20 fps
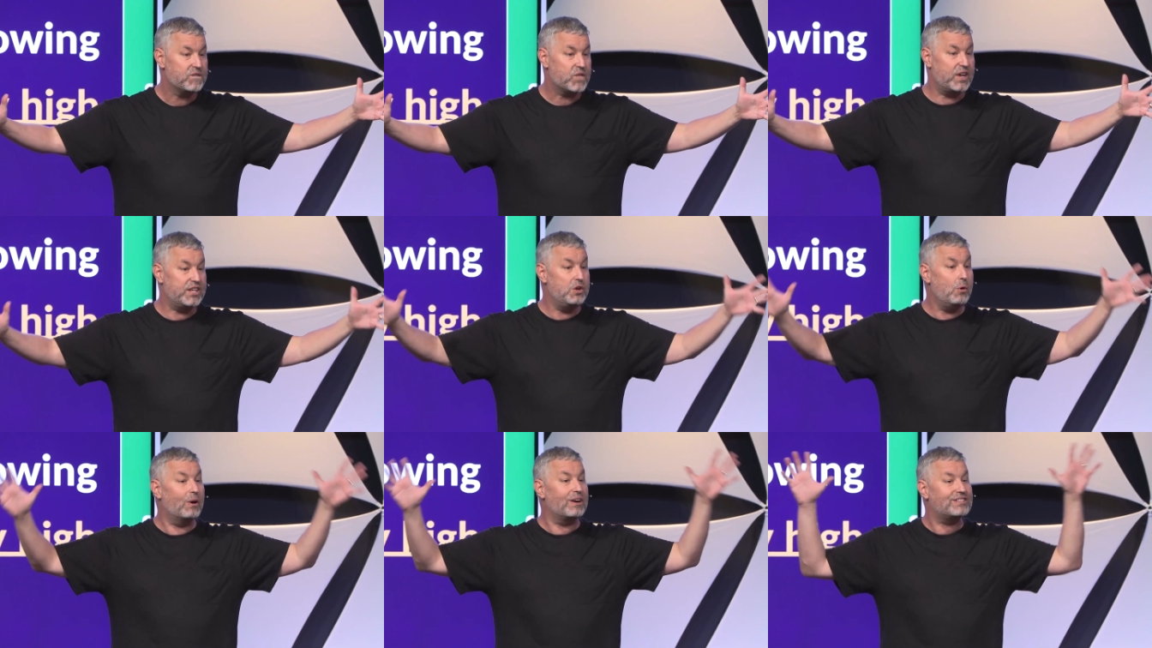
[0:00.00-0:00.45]

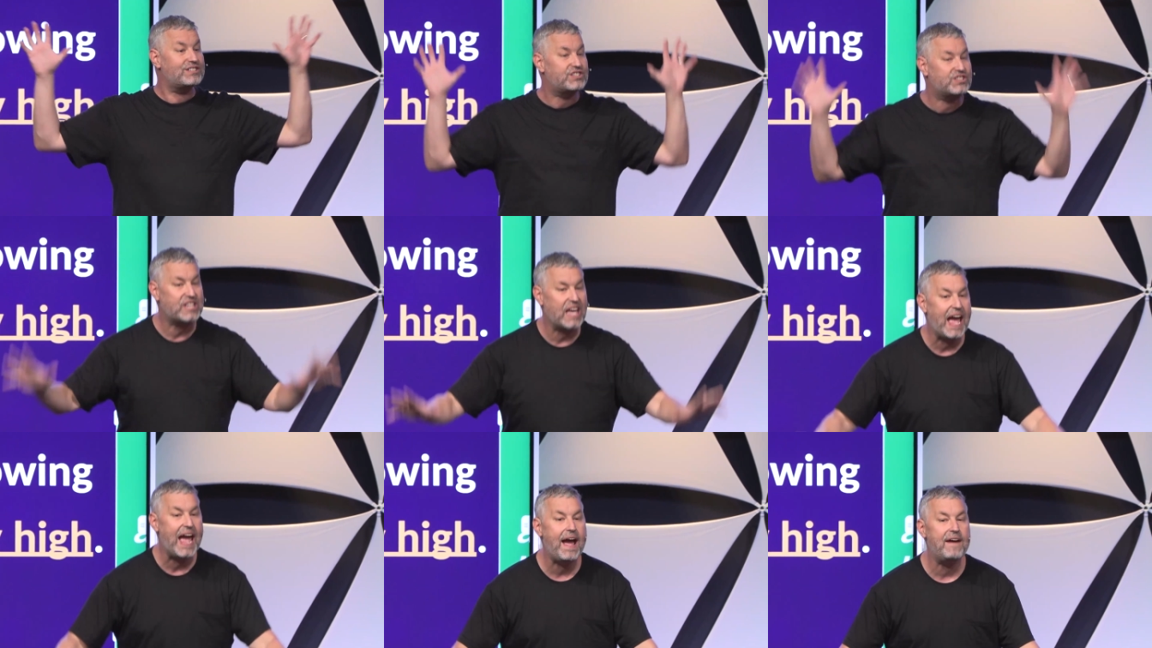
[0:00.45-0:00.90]
That you are
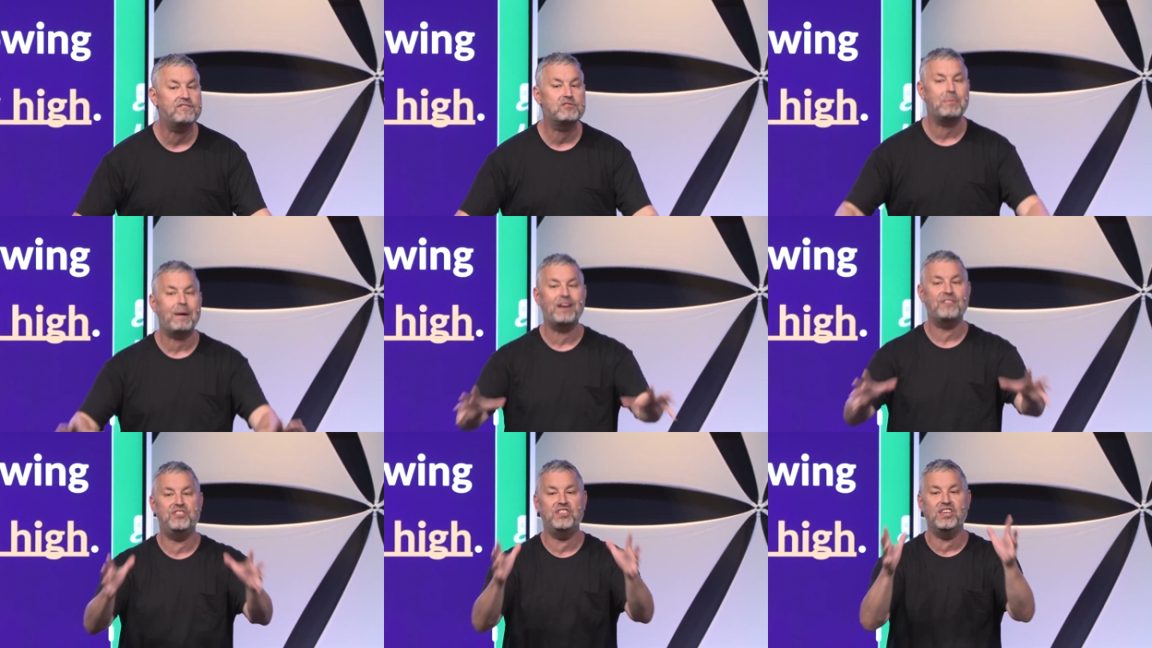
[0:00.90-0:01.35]

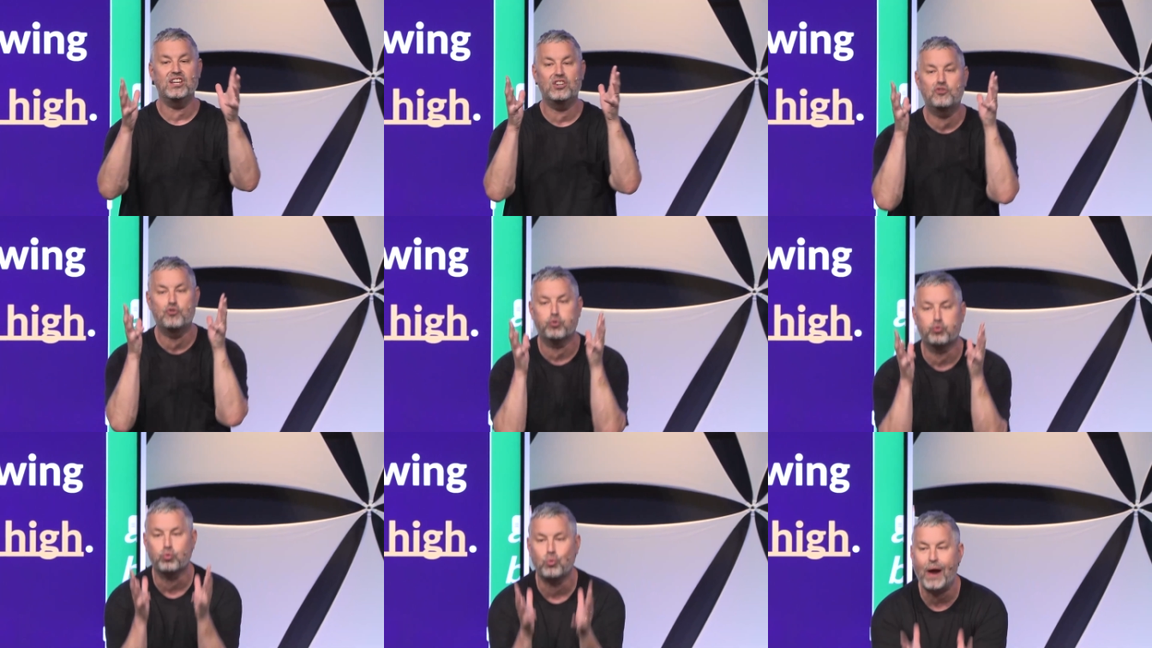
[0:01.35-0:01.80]
saved by the
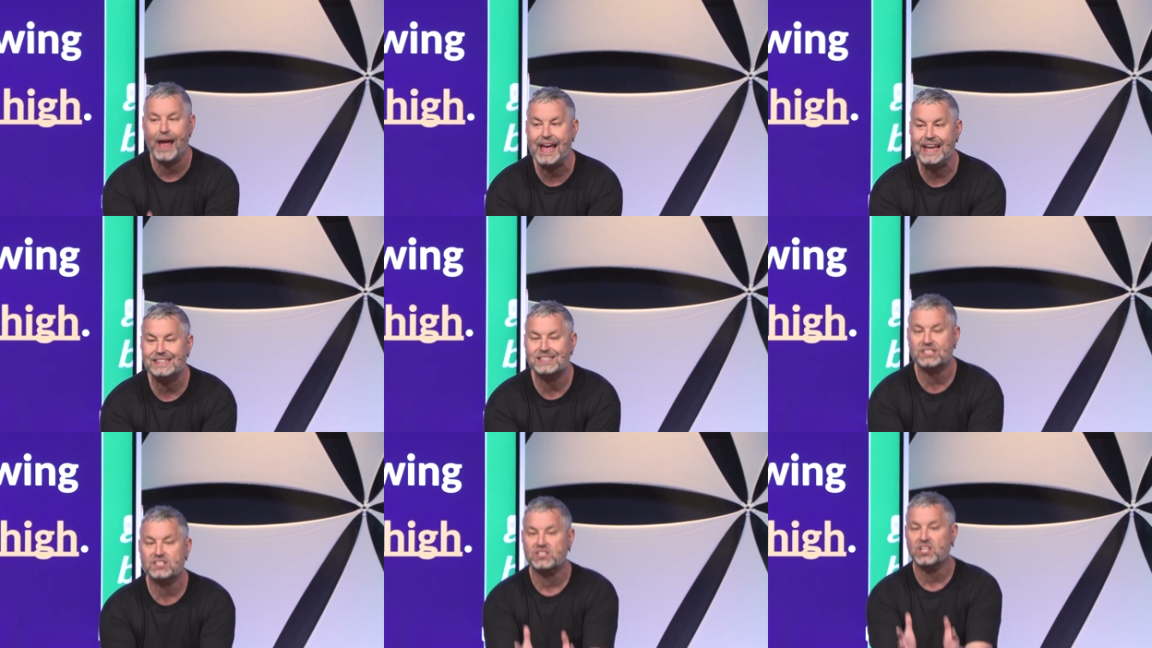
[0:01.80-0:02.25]

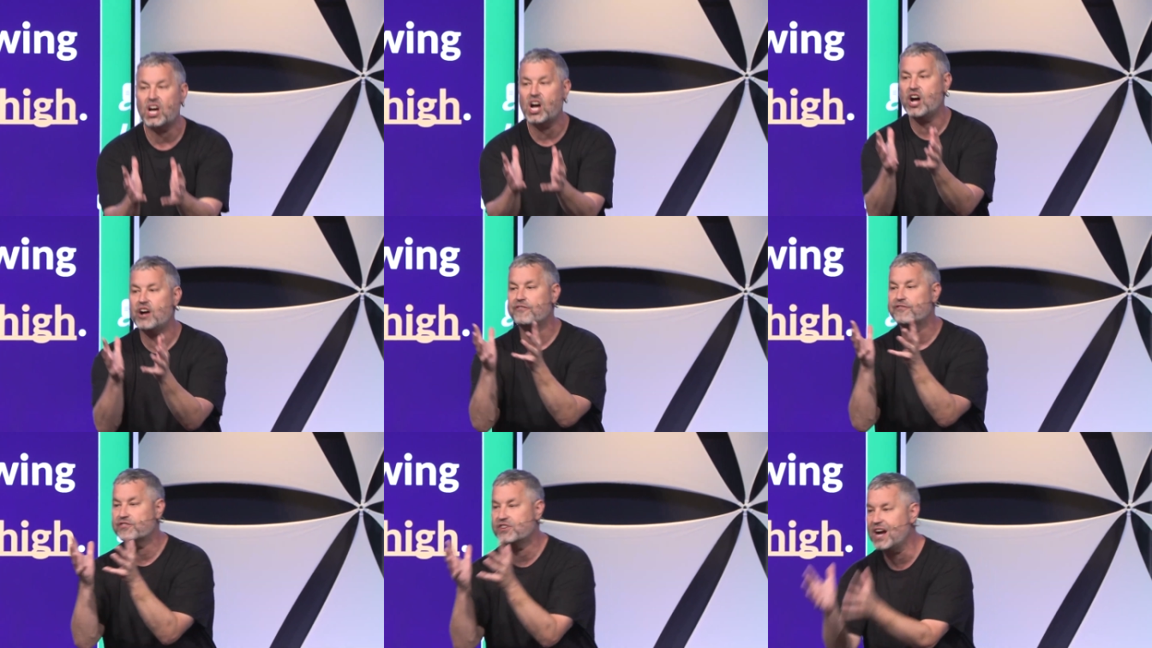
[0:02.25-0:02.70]
grace
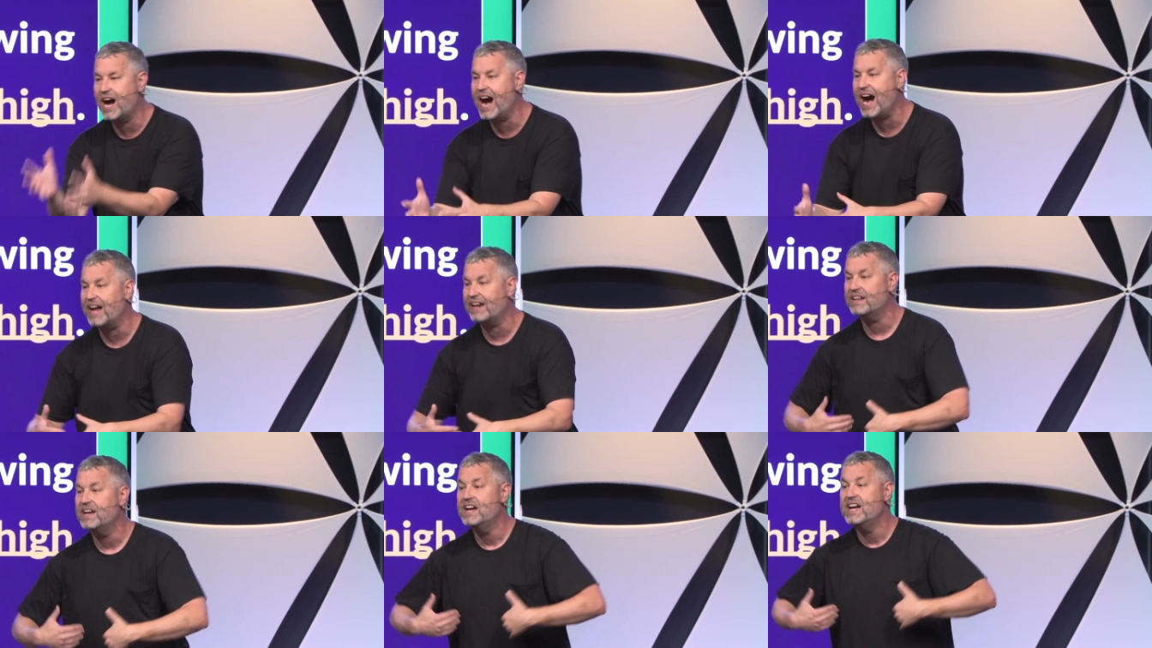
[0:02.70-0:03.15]
of
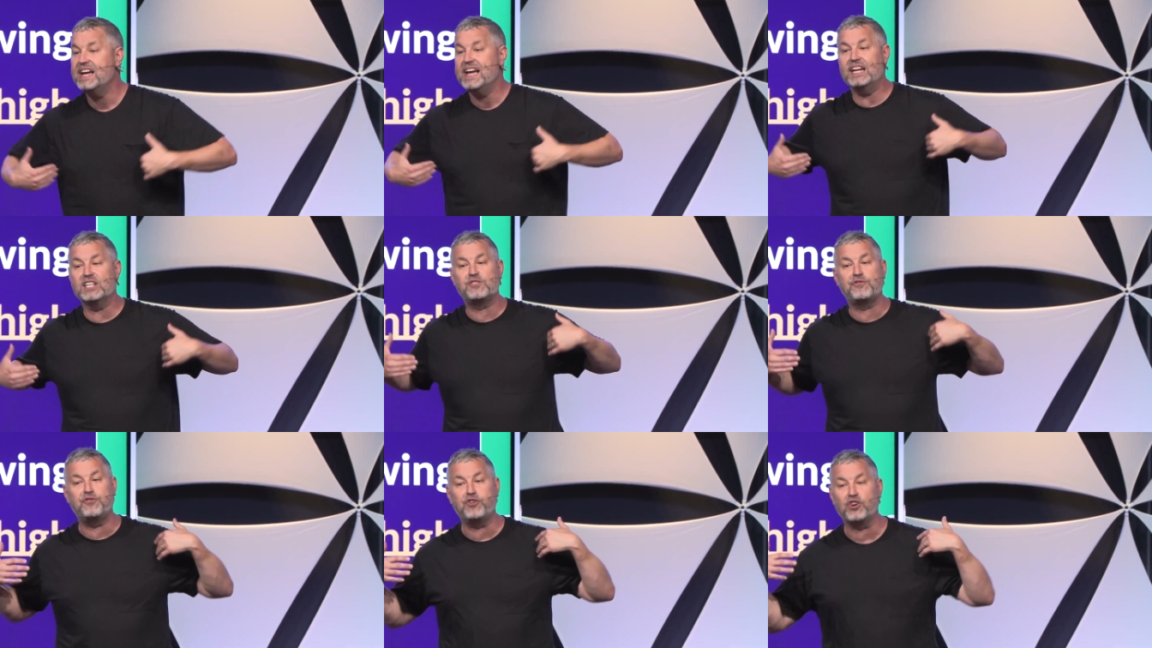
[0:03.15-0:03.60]
God. It's